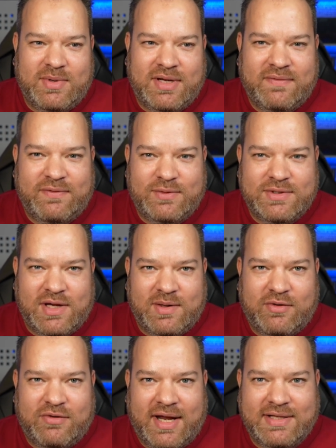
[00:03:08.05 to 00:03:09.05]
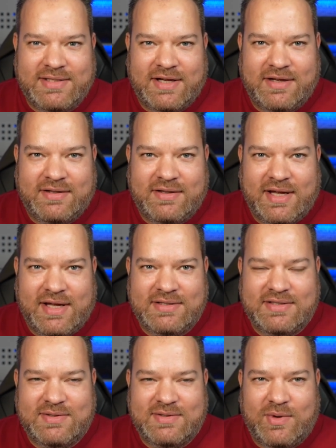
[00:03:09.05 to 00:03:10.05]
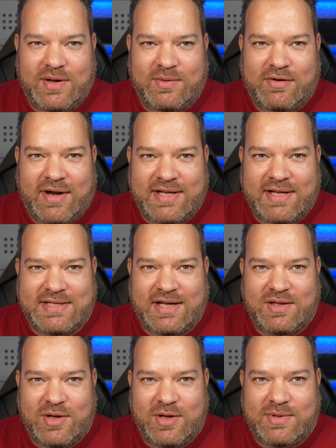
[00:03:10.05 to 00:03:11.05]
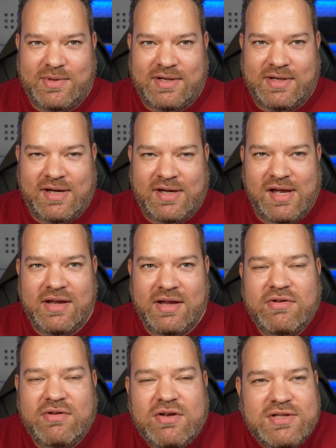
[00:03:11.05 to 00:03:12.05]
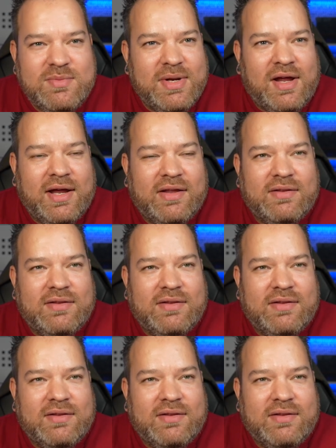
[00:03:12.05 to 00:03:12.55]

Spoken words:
a full-time creator. That's what I'm creating at the moment. I used to be like,